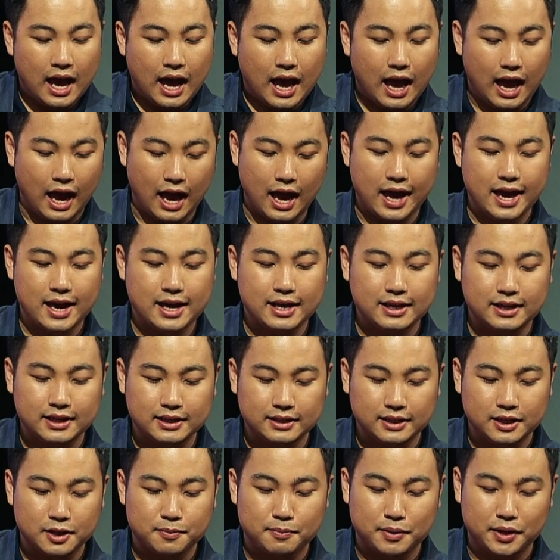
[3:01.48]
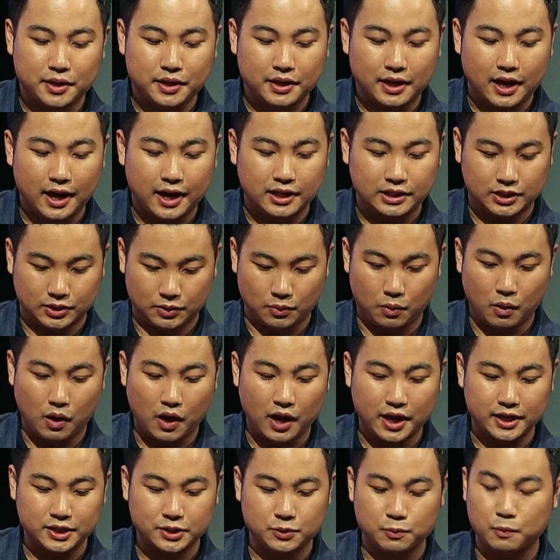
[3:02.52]
I can communicate
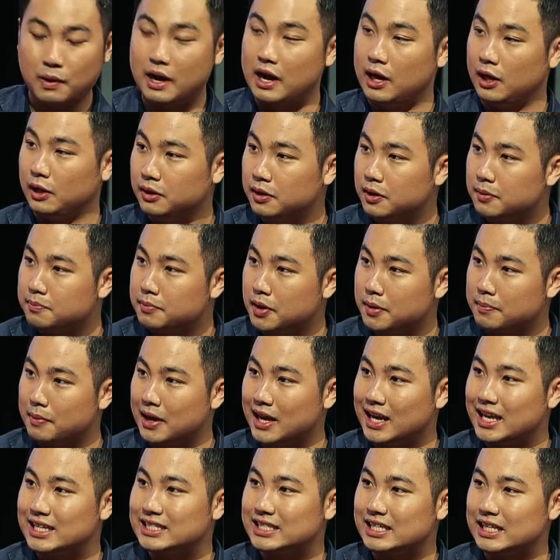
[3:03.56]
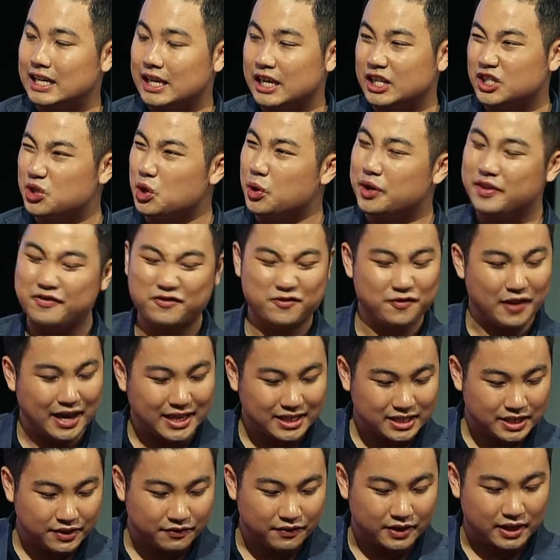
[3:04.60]
quite well, but my listening is not
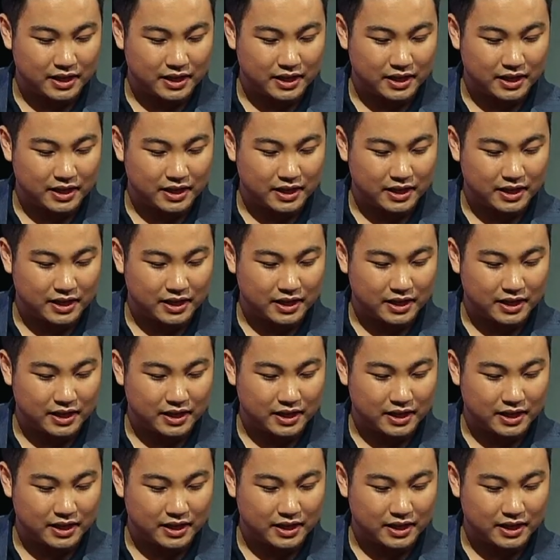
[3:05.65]
effective